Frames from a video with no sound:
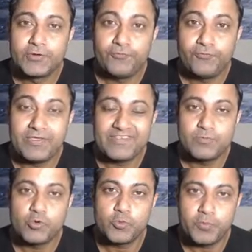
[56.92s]

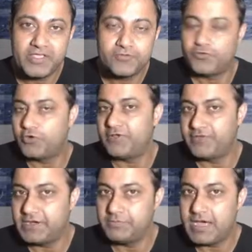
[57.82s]
Facebook page for
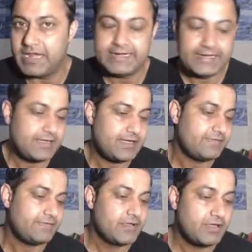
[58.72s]
affiliate marketing,
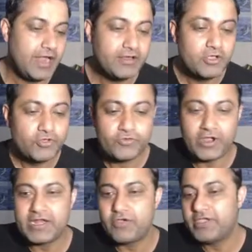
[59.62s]
guys, right?
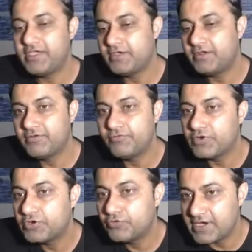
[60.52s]
So guys, now here
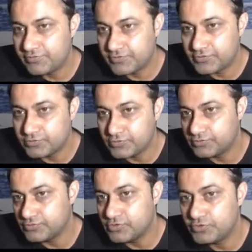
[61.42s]
what you have to
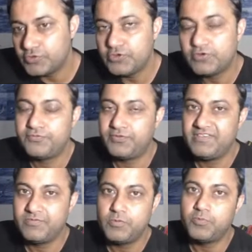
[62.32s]
do, go to your
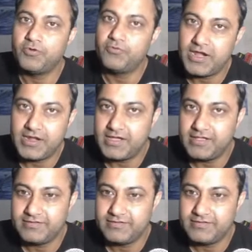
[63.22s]
Facebook profile, guys.